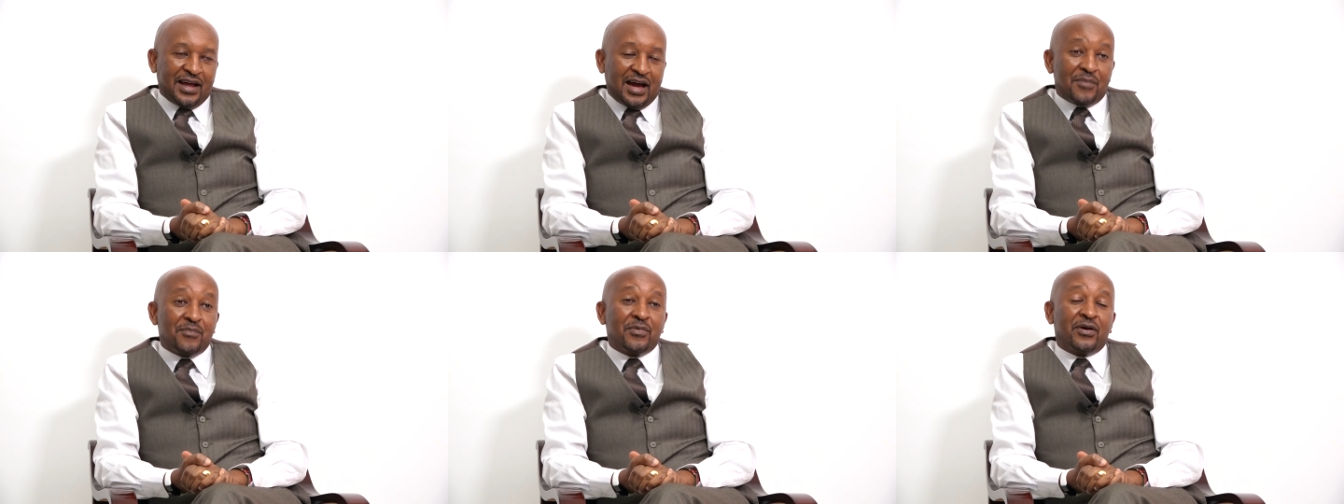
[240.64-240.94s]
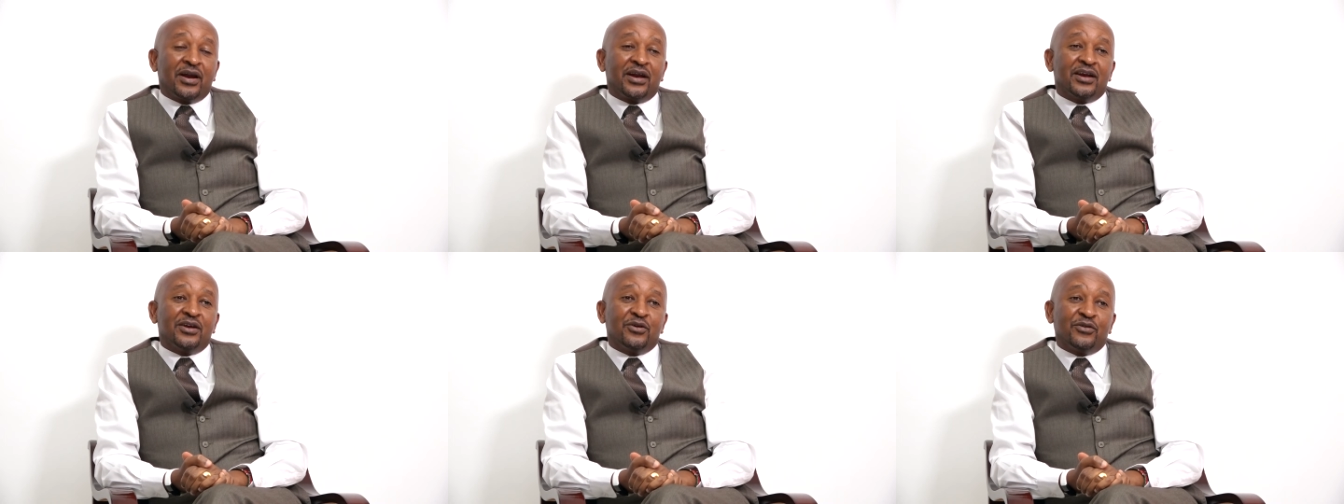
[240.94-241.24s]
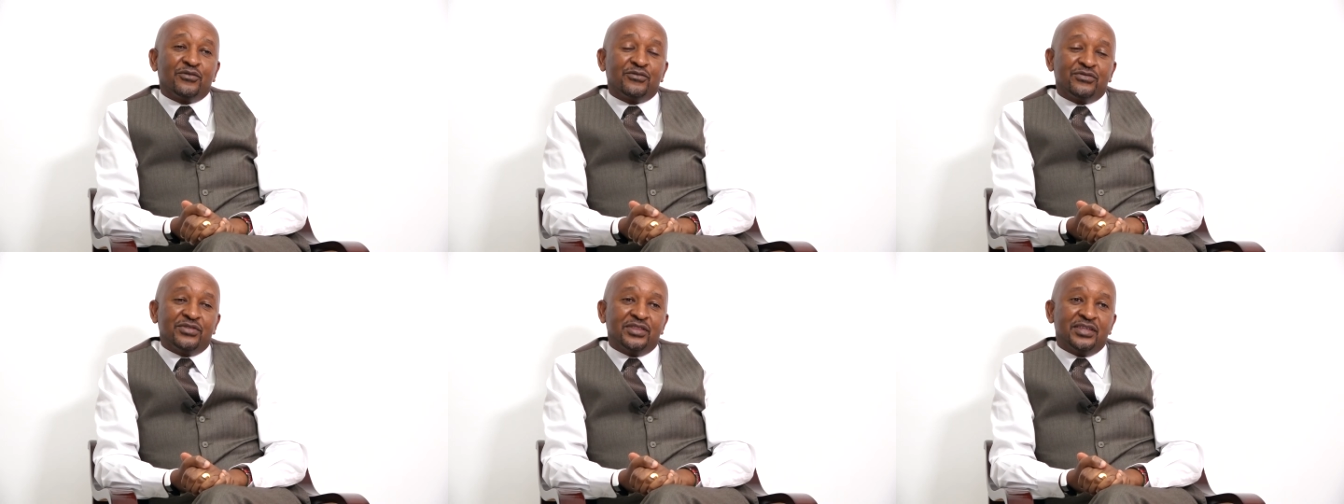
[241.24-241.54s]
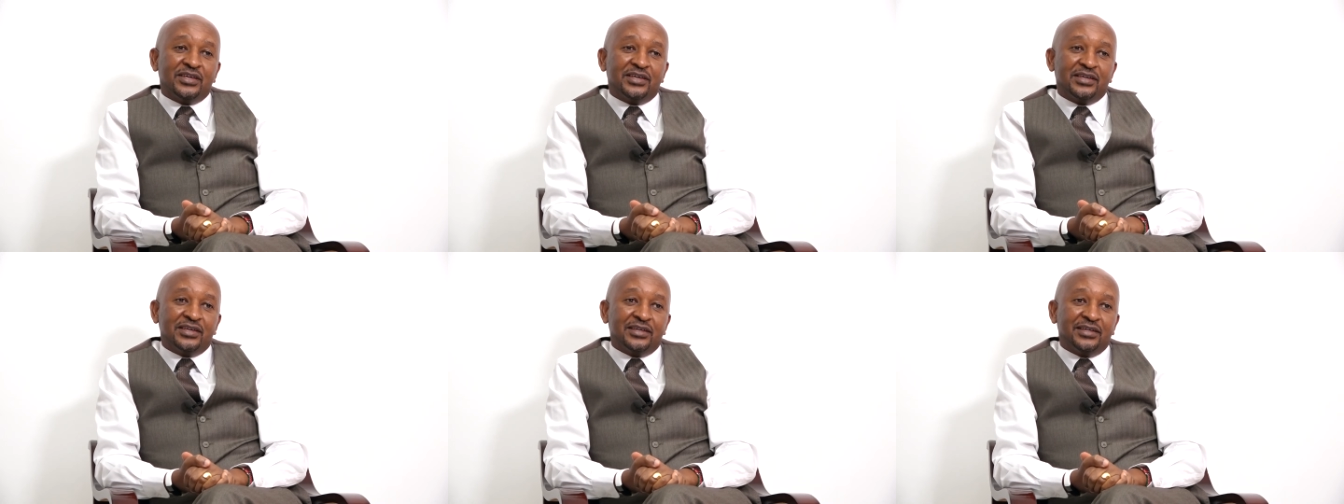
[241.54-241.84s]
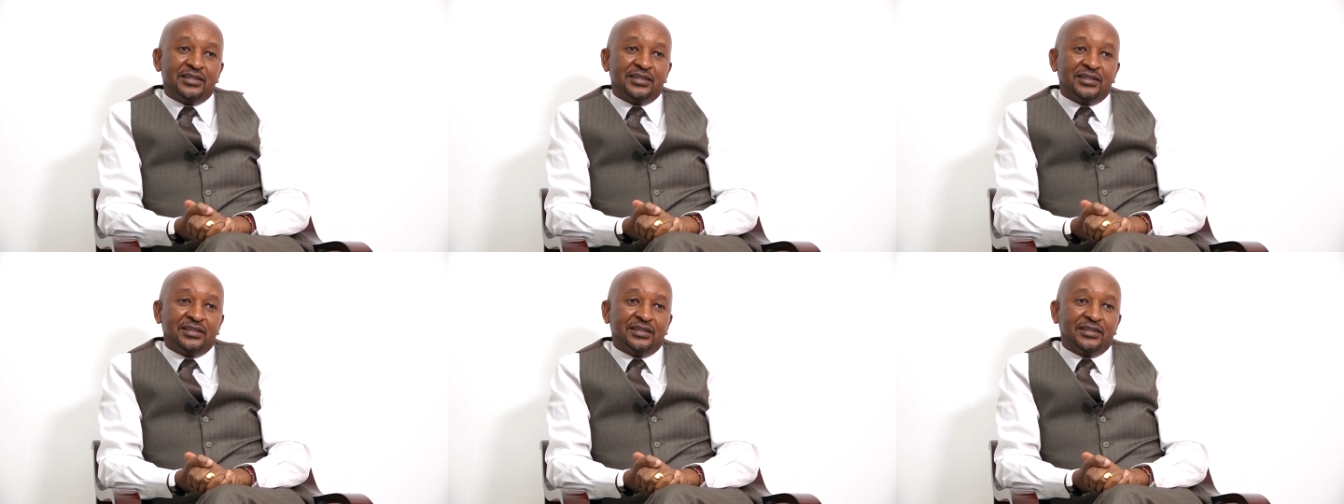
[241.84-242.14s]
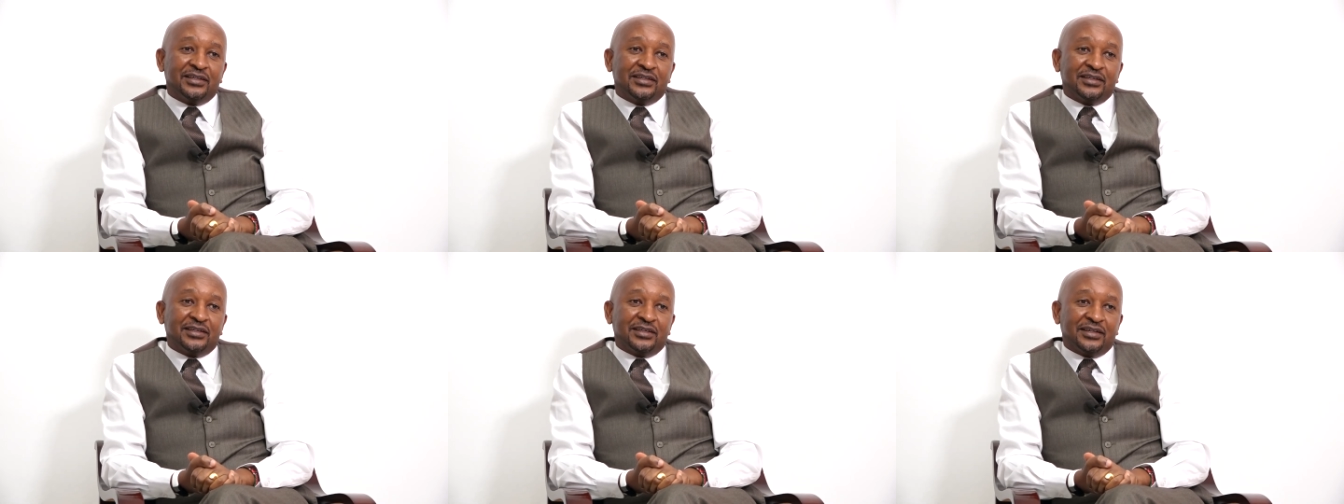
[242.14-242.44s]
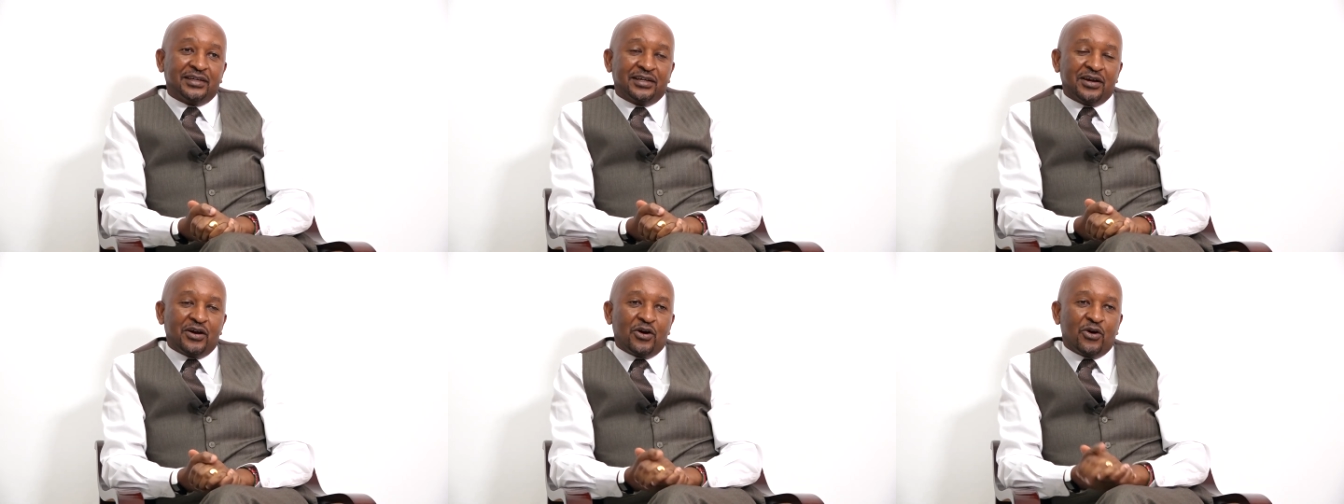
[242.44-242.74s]
upgrade of the
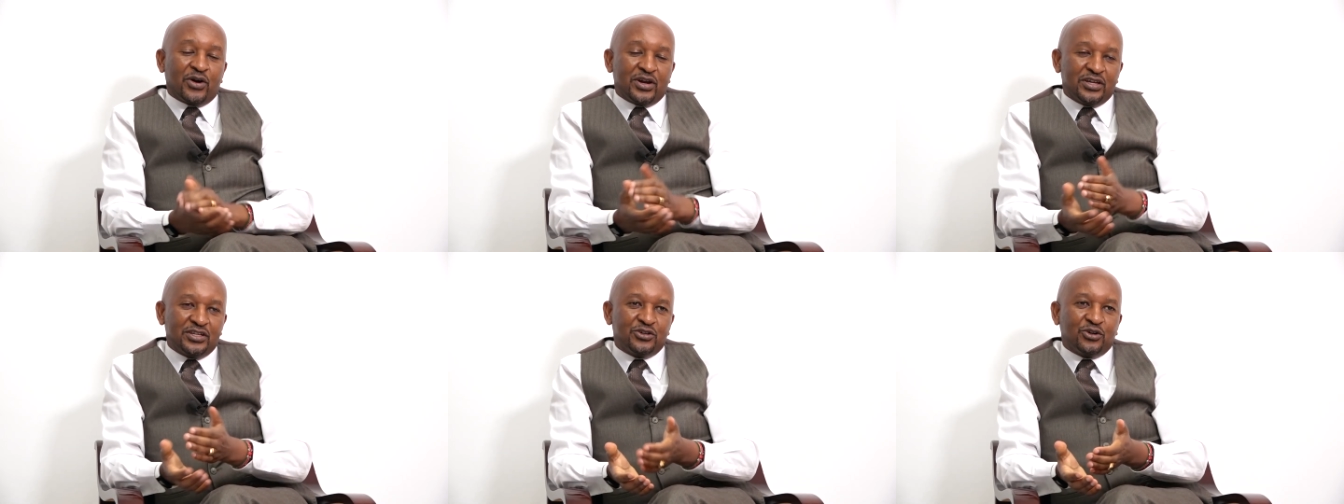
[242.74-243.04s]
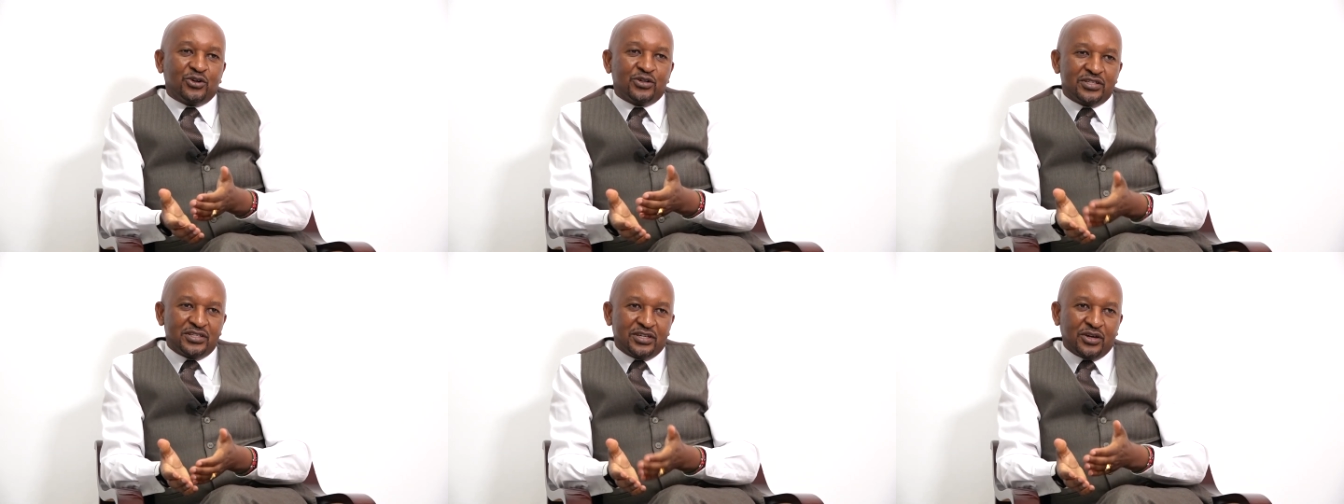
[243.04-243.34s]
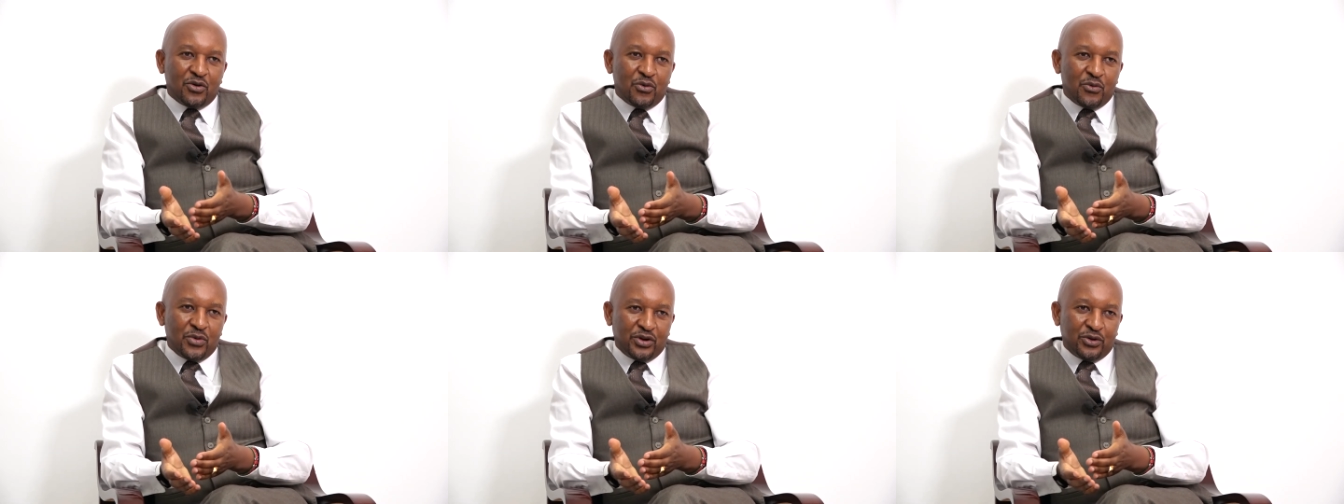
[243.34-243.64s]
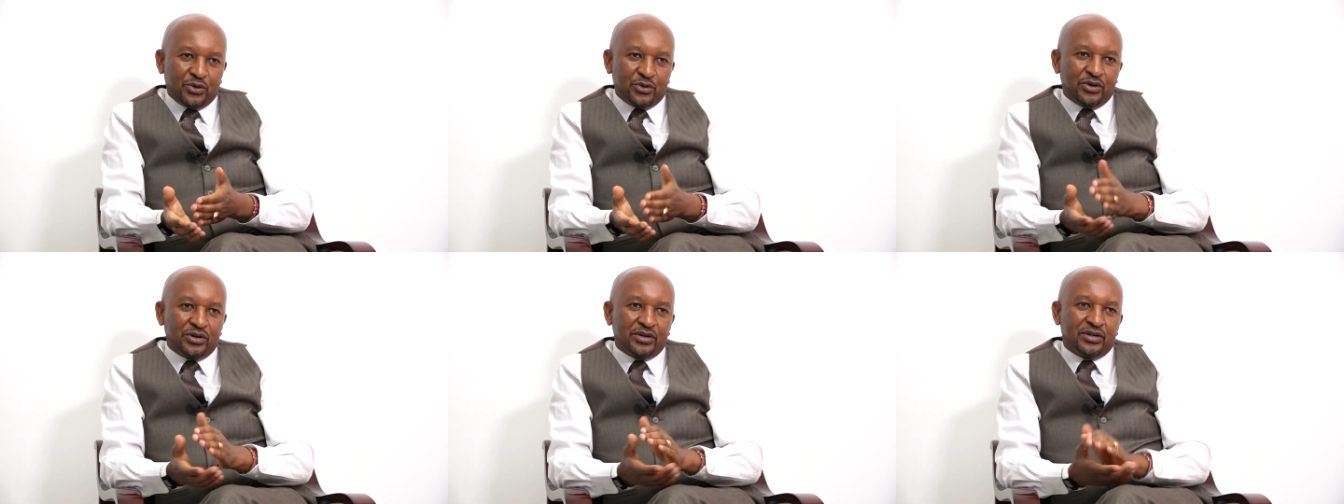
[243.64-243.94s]
original single window.